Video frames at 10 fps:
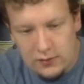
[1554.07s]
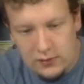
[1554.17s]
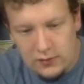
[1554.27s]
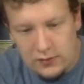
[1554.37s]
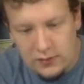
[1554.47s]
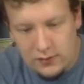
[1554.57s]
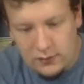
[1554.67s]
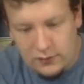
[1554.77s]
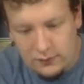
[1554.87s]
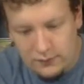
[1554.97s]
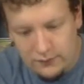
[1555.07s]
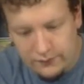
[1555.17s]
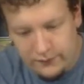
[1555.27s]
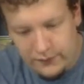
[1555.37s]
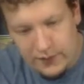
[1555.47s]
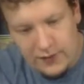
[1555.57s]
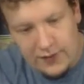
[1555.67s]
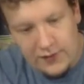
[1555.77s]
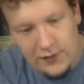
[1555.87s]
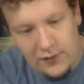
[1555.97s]
And
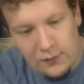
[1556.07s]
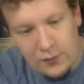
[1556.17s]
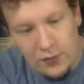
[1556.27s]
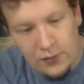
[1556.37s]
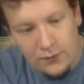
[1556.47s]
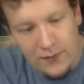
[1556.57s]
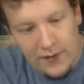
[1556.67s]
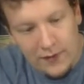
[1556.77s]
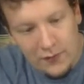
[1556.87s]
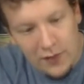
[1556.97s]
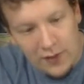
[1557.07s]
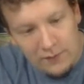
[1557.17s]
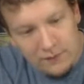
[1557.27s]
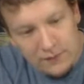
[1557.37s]
that just broke. That's great.